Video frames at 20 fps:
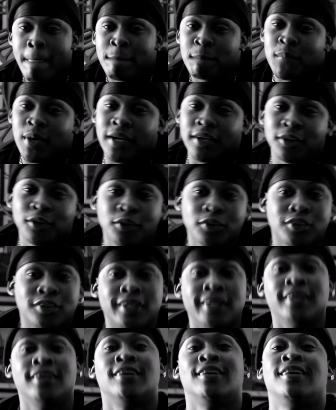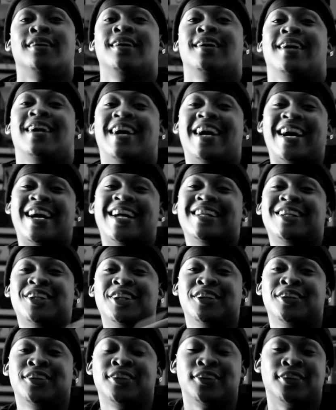My new single,
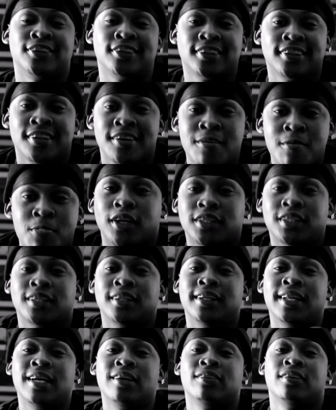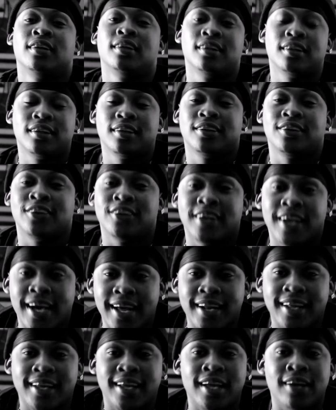iTunes, March 11. You
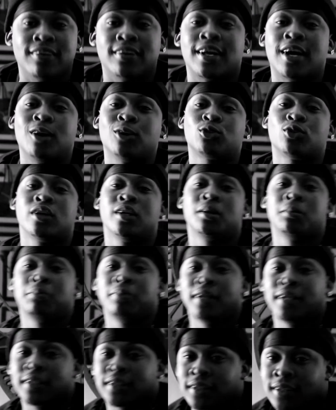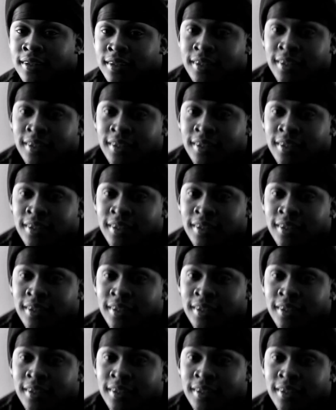gotta have it. How Trader blessing.